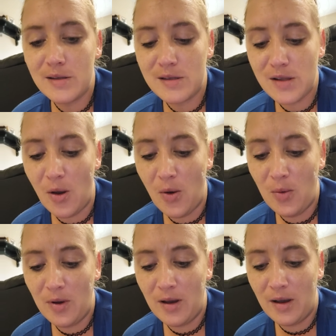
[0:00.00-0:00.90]

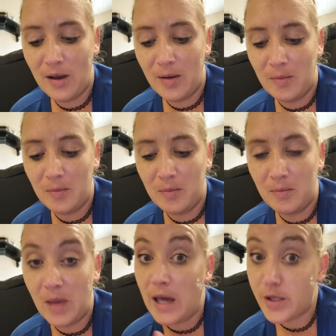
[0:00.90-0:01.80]
So,
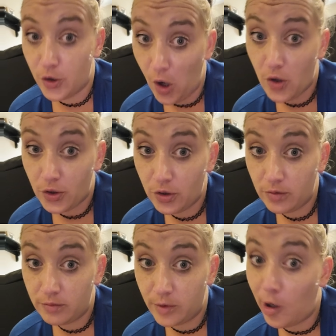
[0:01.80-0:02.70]
ask your doctor.
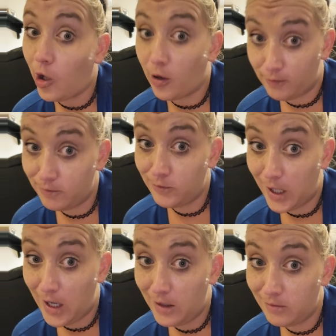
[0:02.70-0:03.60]

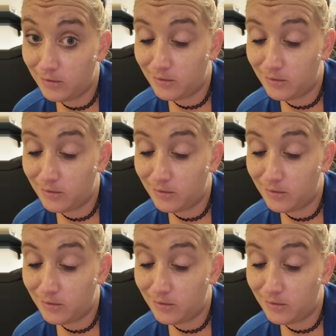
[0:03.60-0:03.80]
Okay.